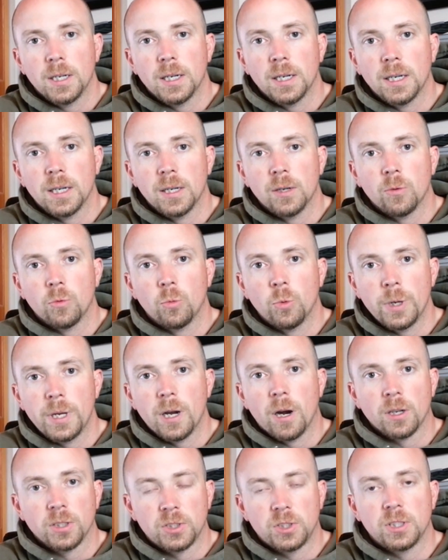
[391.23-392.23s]
uh,
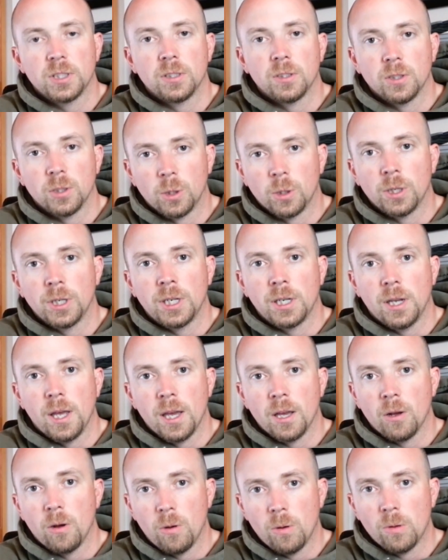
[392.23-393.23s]
we are still
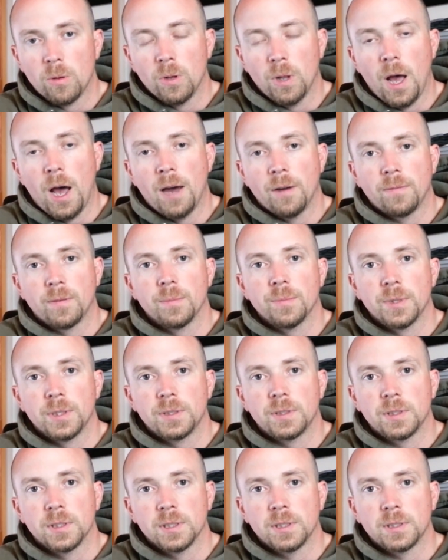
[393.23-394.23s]
learning a whole lot from
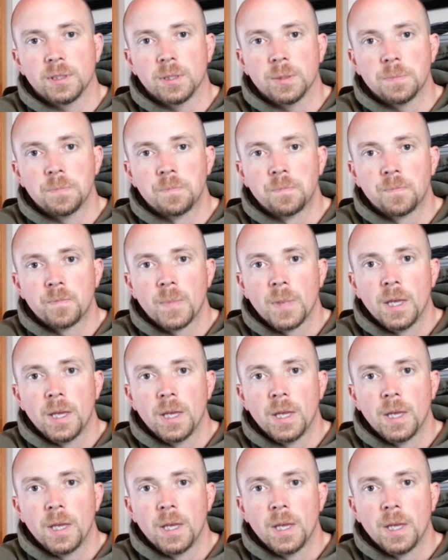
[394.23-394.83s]
this system.